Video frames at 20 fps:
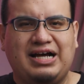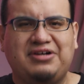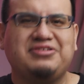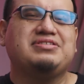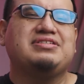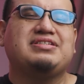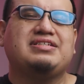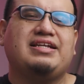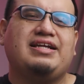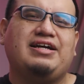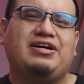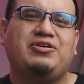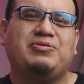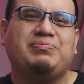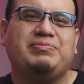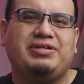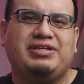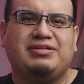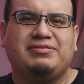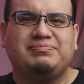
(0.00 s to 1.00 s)
How is this going to
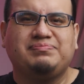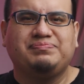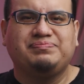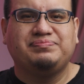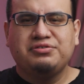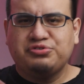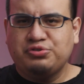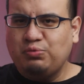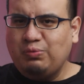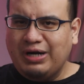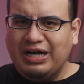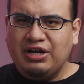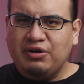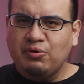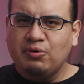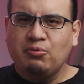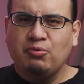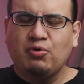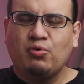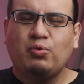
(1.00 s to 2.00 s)
help me? So why
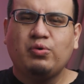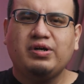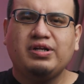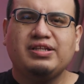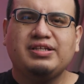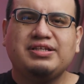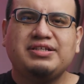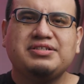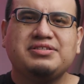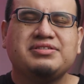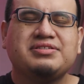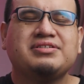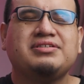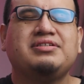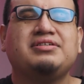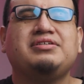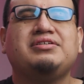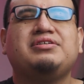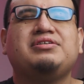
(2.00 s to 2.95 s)
are we recording this?